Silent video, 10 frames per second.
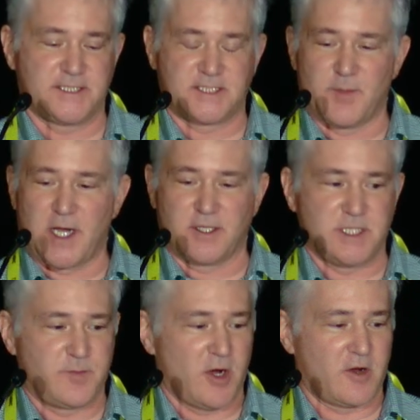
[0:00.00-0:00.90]
It's the minor
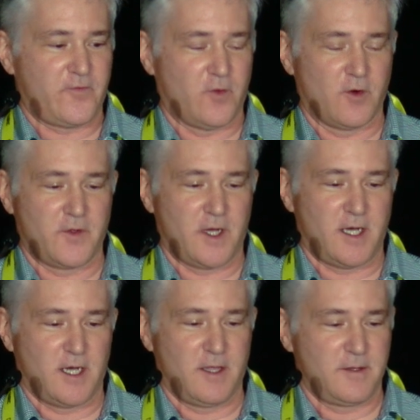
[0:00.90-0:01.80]
league park for
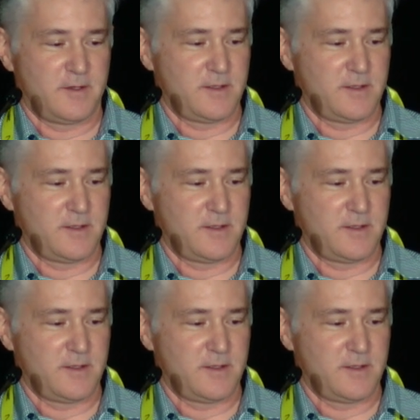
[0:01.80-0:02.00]
the